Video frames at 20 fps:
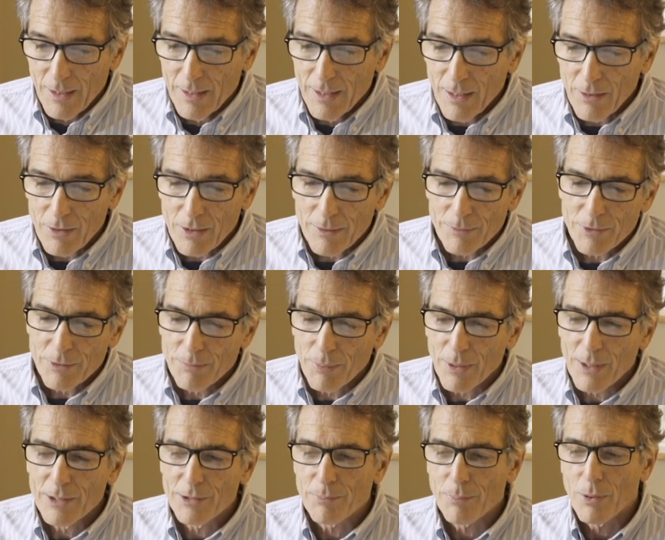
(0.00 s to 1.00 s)
The outcomes in
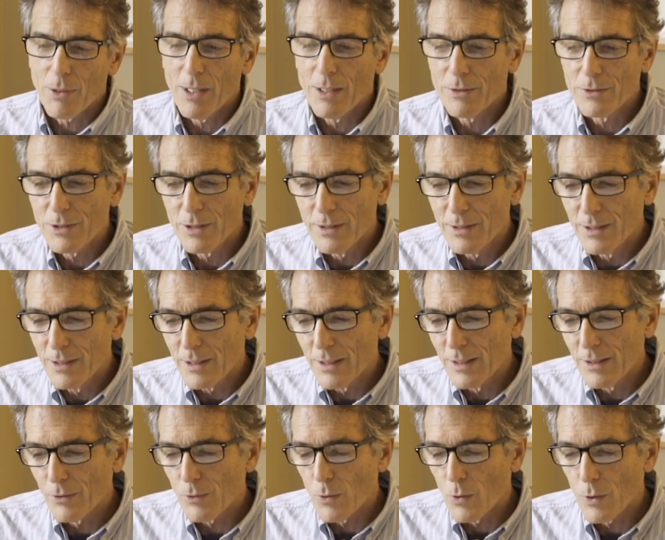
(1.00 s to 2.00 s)
place prior to the
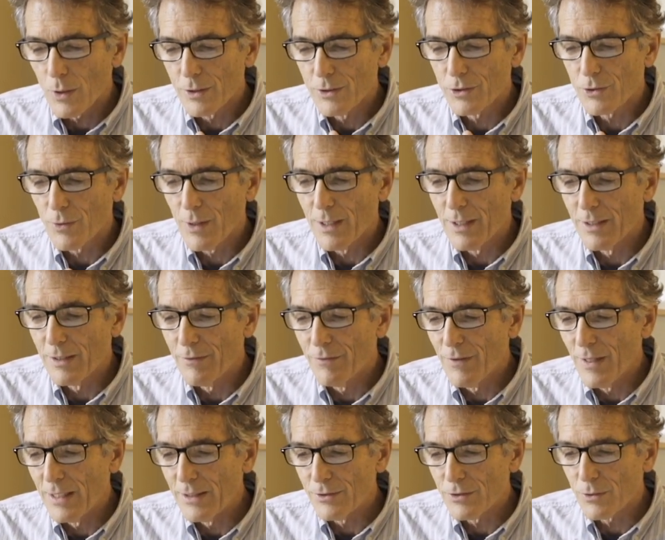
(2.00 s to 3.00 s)
orchestrated
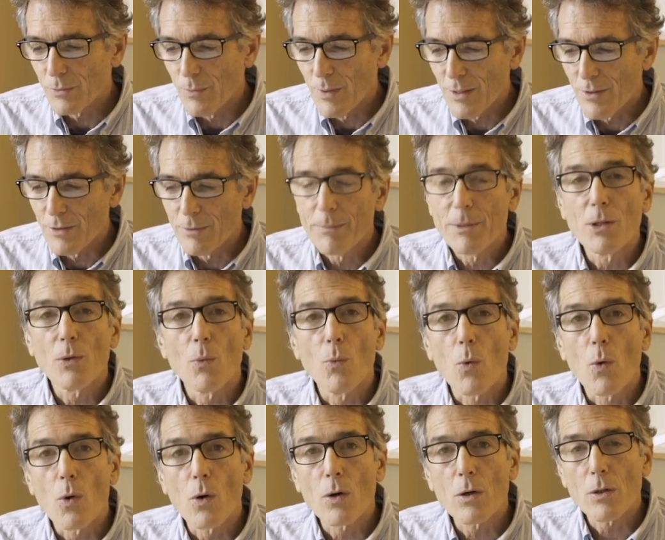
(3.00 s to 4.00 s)
events, whether it be a
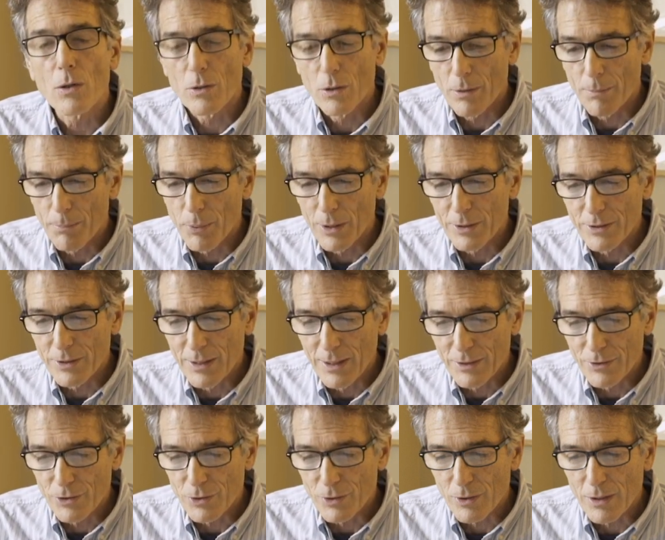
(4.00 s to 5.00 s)
war or a
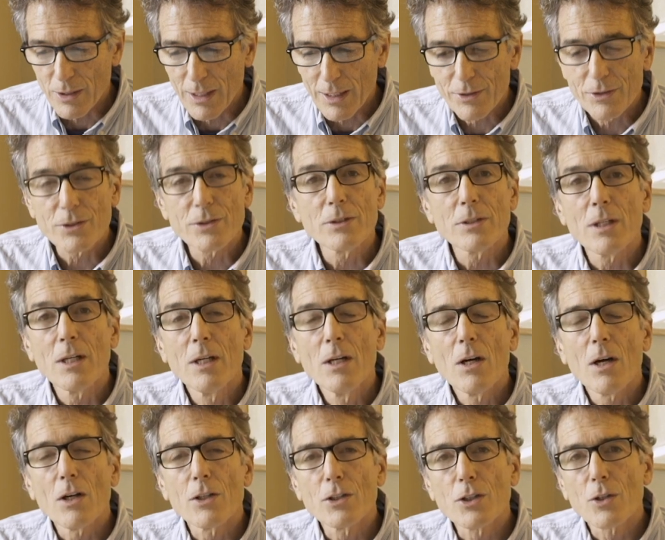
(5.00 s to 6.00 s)
presidential election,
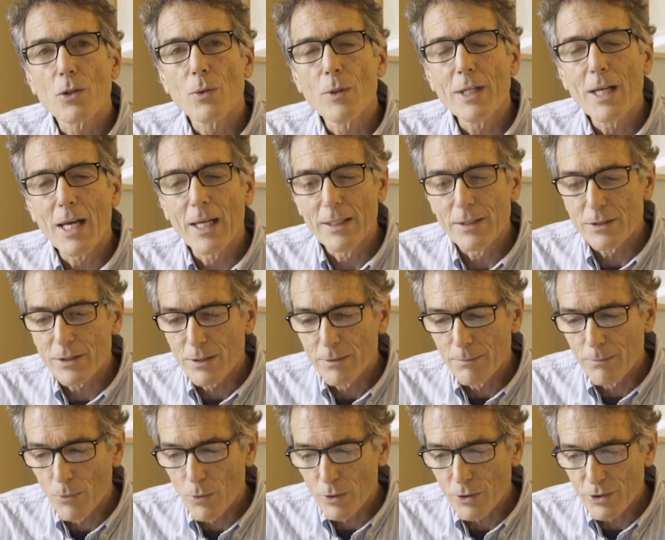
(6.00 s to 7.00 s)
are to create
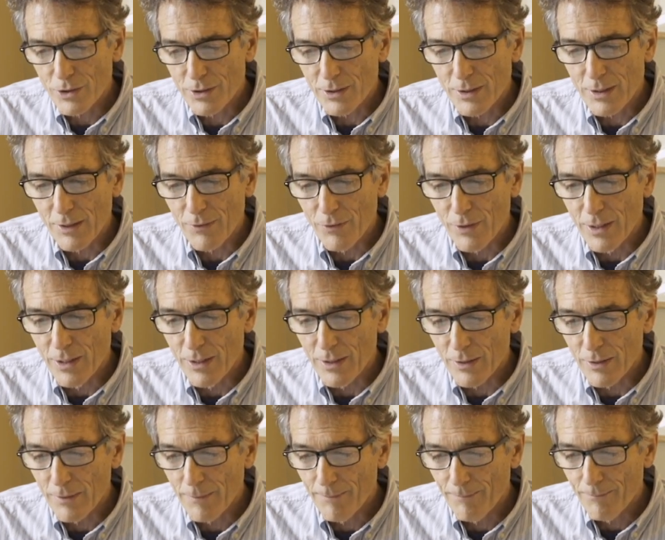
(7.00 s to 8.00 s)
more sin every
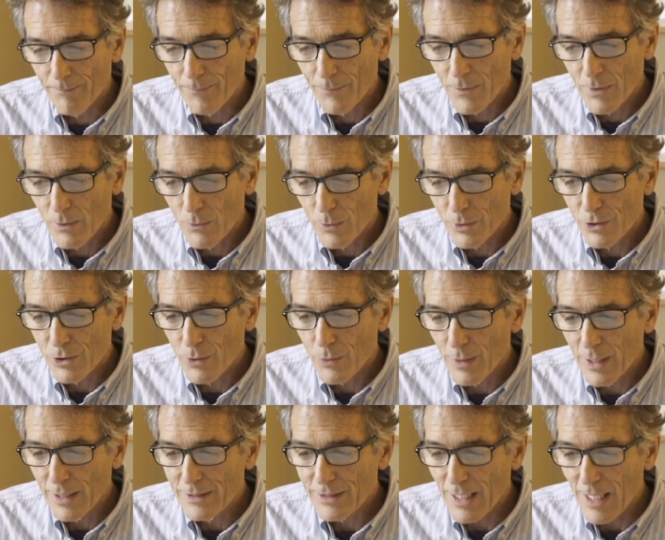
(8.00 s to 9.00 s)
year, which
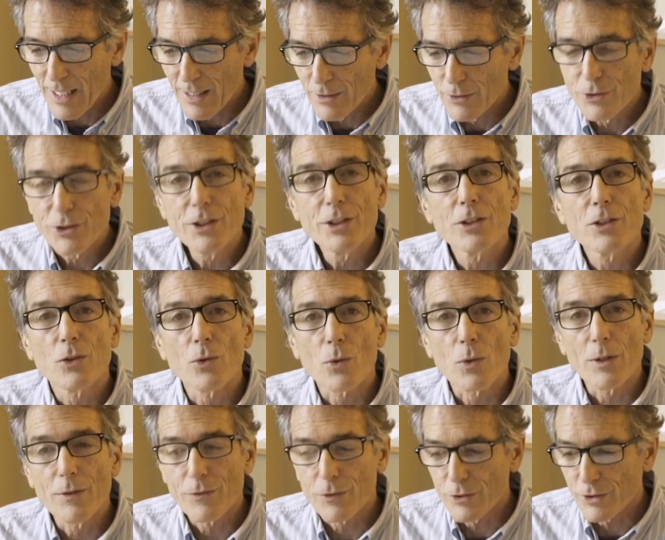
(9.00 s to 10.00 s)
creates energy and
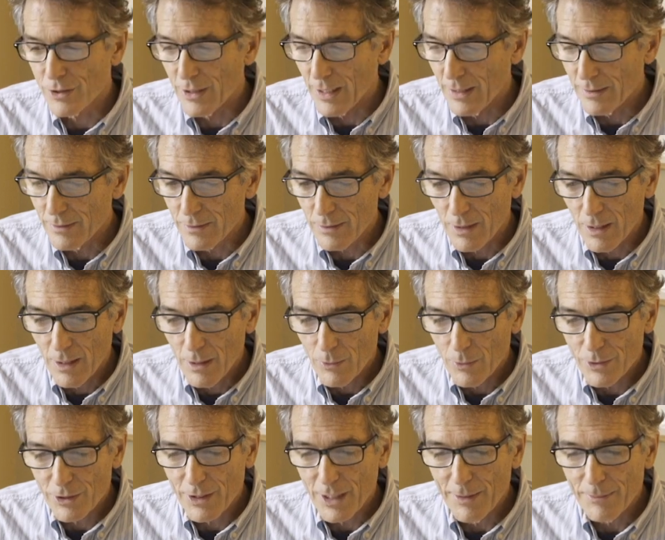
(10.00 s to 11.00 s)
glory for Satan,
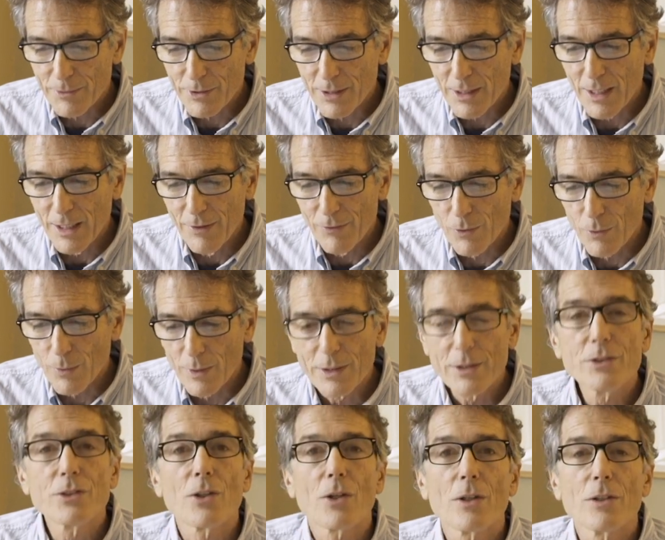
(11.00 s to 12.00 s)
which keeps the evil one
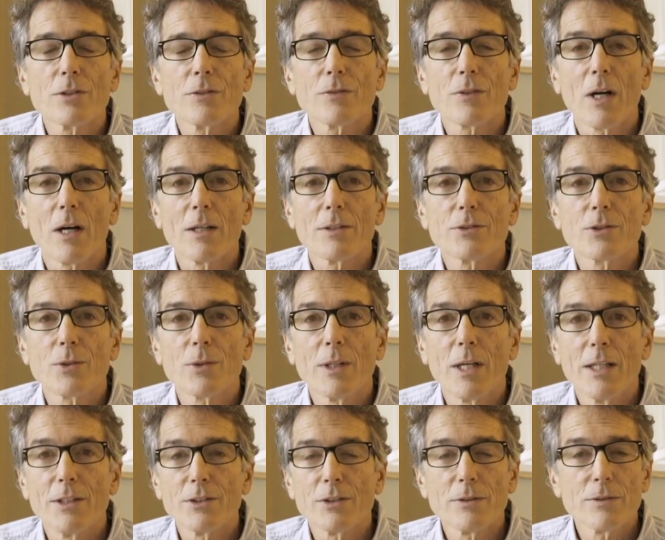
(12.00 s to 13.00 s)
in charge of God's
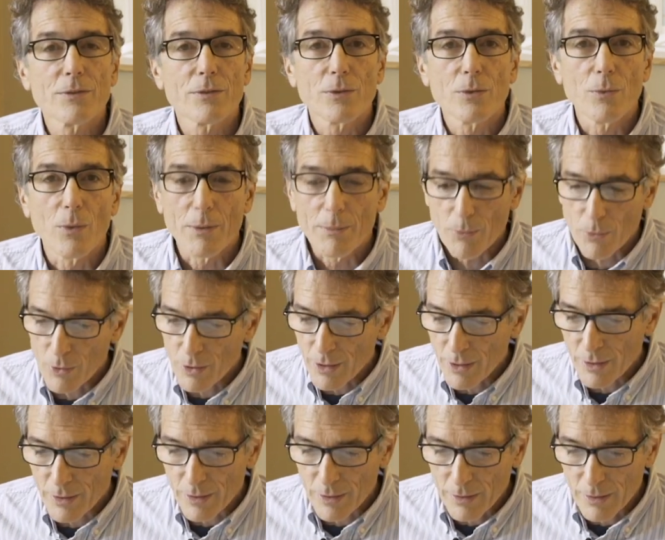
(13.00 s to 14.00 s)
creation for one more
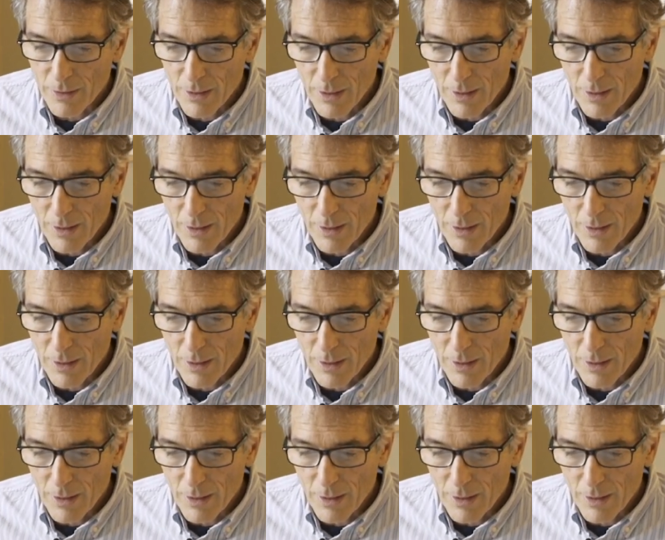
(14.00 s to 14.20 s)
year.